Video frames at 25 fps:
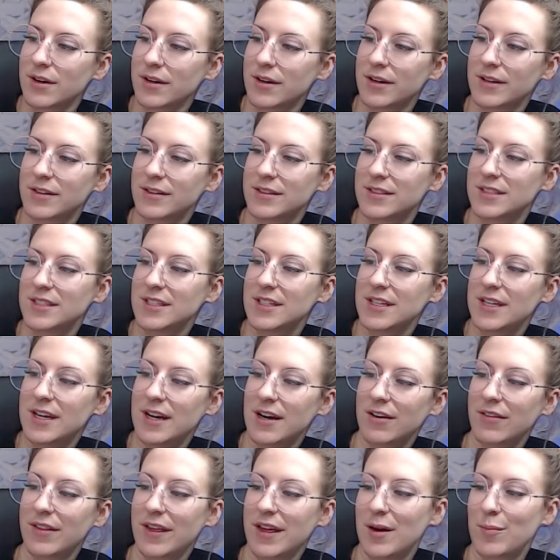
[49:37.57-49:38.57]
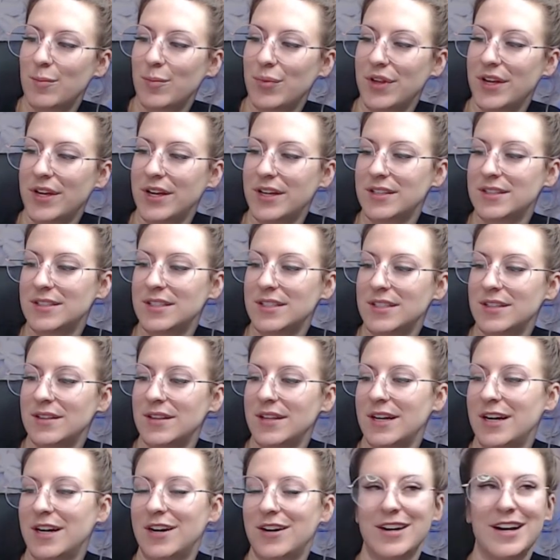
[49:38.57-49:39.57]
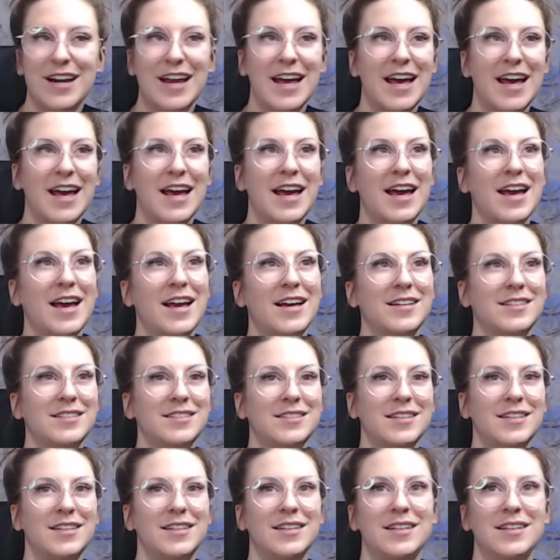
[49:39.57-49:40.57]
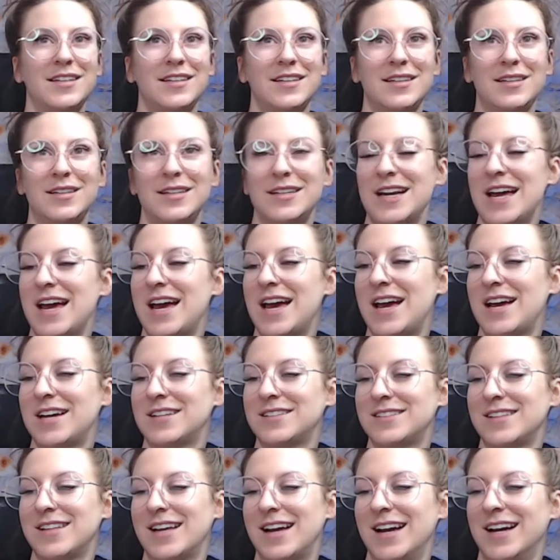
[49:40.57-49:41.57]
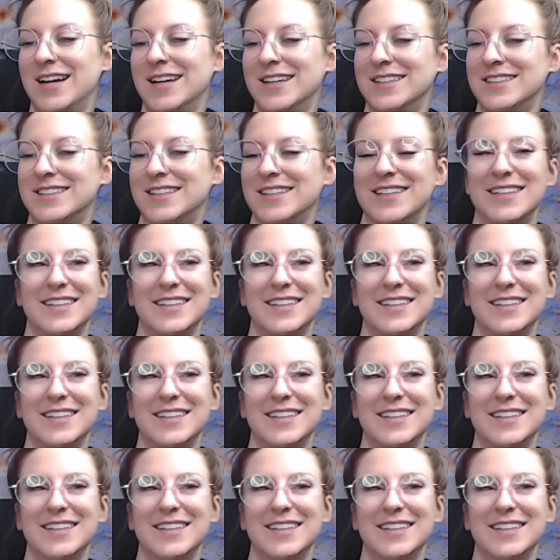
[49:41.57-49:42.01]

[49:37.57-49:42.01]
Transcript: and see how that blends in there nice and nice like.